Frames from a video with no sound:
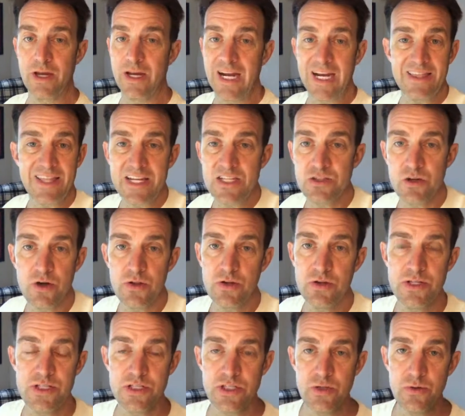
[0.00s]
And that's all there
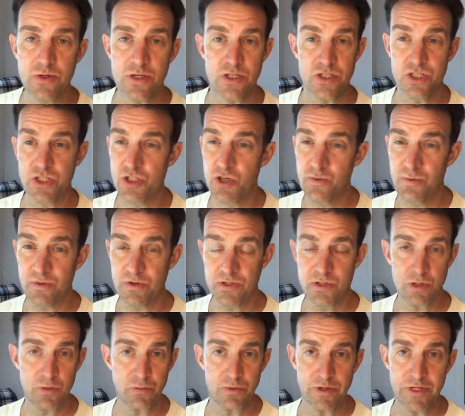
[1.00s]
is to it. It's super,
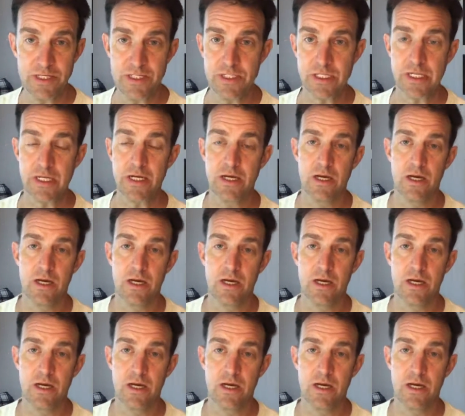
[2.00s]
super easy.